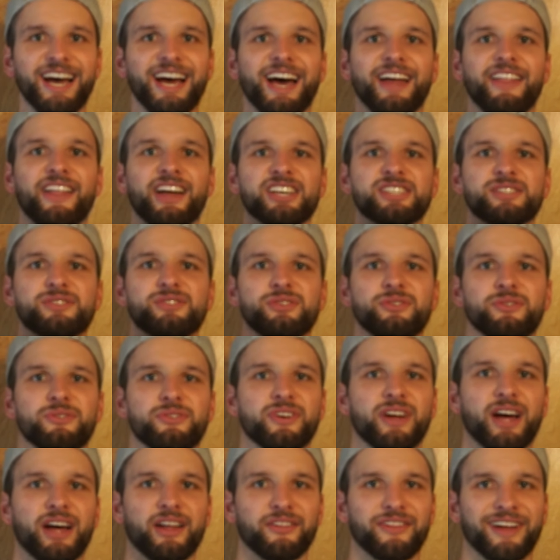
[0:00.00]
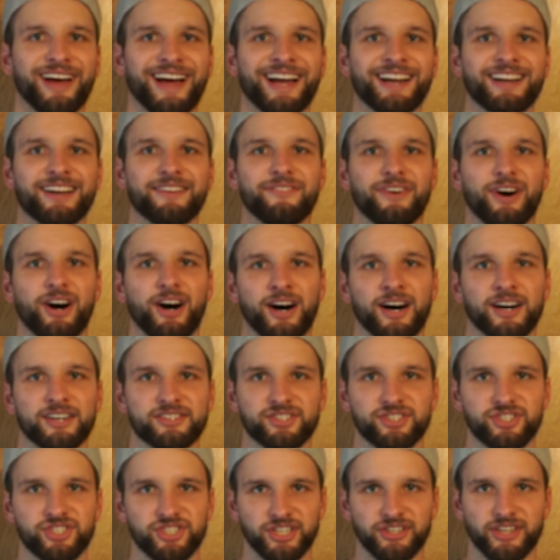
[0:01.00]
And that's due to that lack of
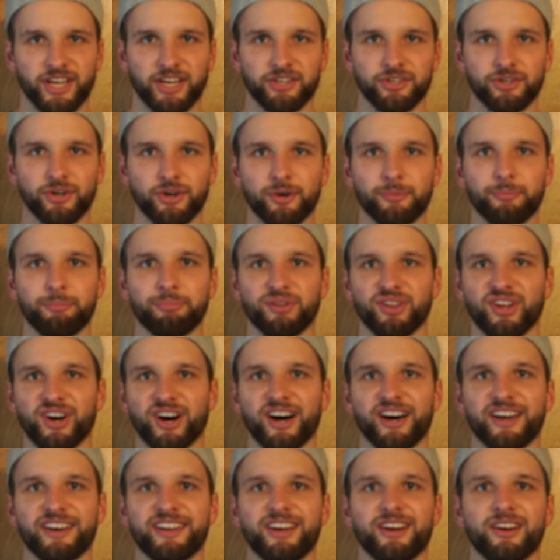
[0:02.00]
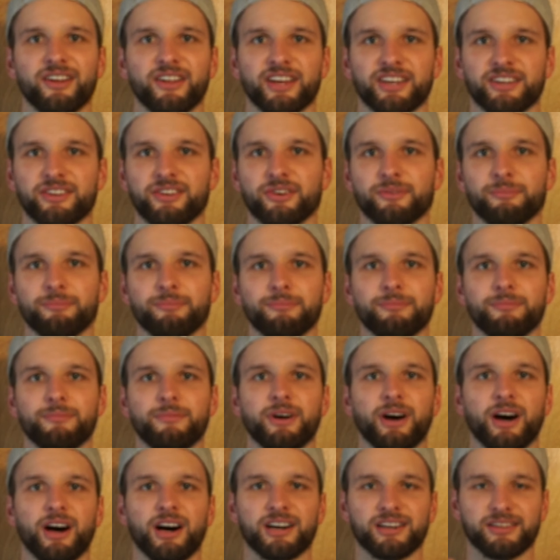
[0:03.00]
oxygen, that your blood, like your,
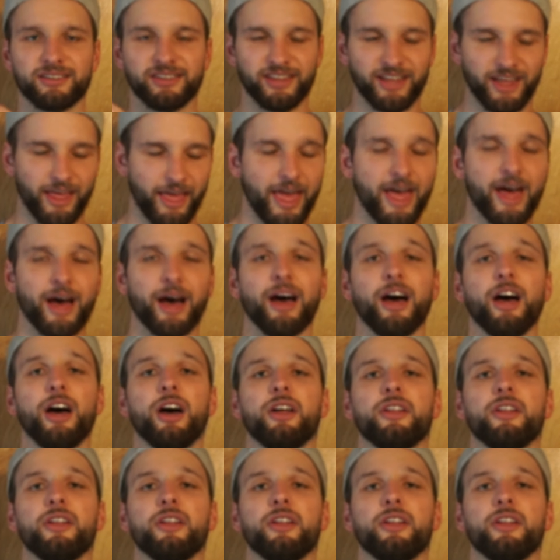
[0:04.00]
uh, yeah,